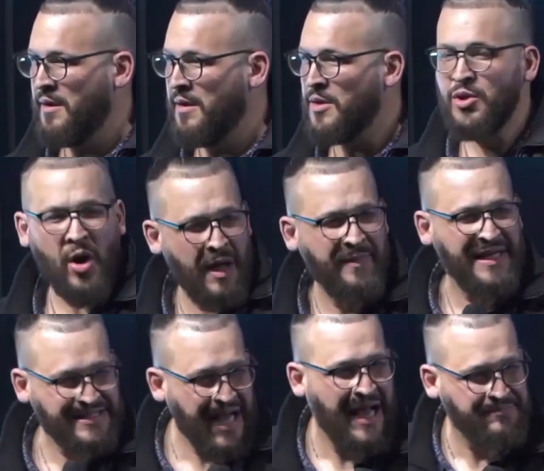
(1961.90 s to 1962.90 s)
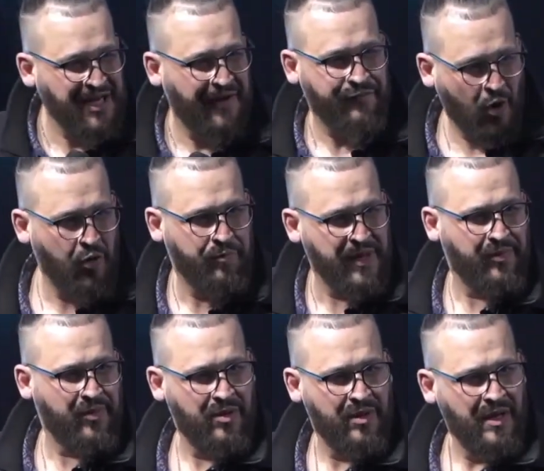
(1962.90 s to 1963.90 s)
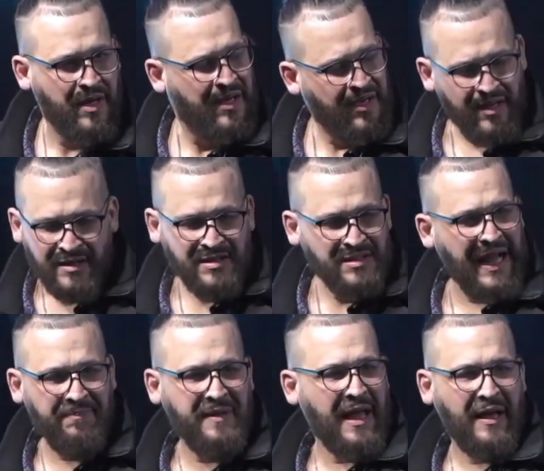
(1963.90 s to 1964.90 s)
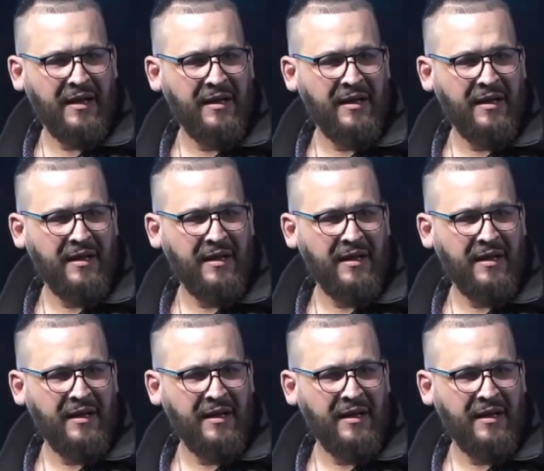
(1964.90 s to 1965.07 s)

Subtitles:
You know how many times I've told people? Stop that.